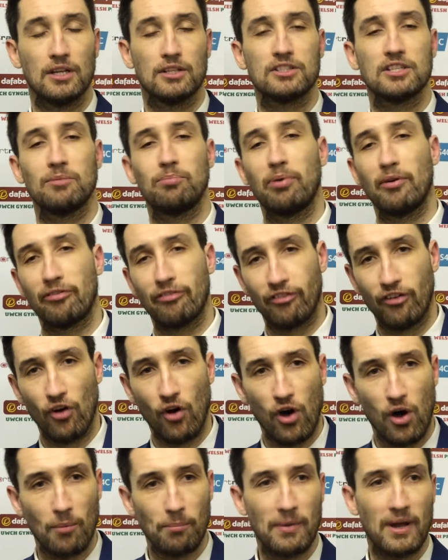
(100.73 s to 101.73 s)
to
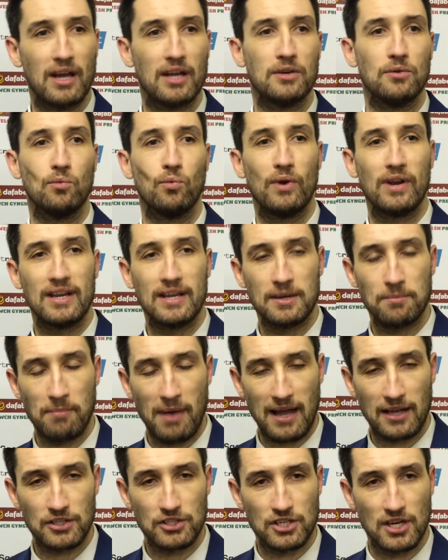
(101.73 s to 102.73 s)
perform and win
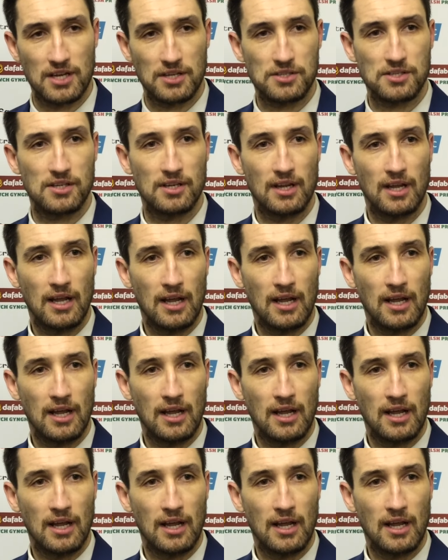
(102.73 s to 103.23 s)
matches.